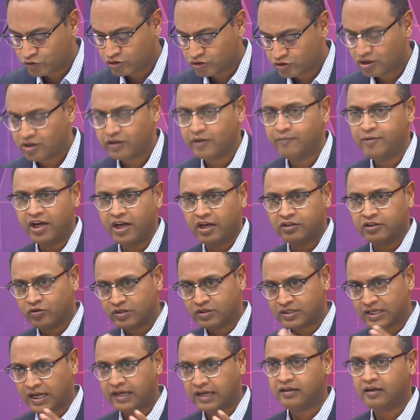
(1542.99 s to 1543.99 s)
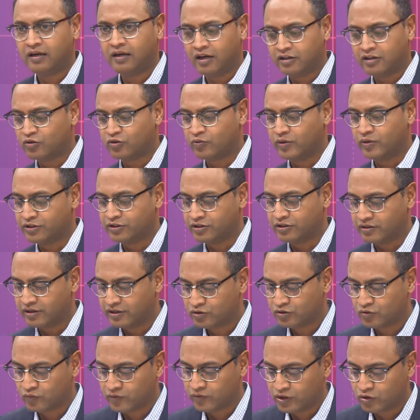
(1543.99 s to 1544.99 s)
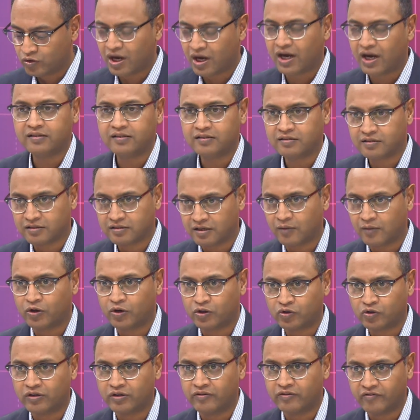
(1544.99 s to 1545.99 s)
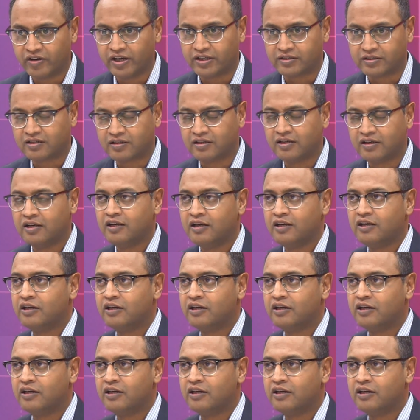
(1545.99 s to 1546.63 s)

So, let me ask you a slightly larger question, right? So, when you ask someone to invest,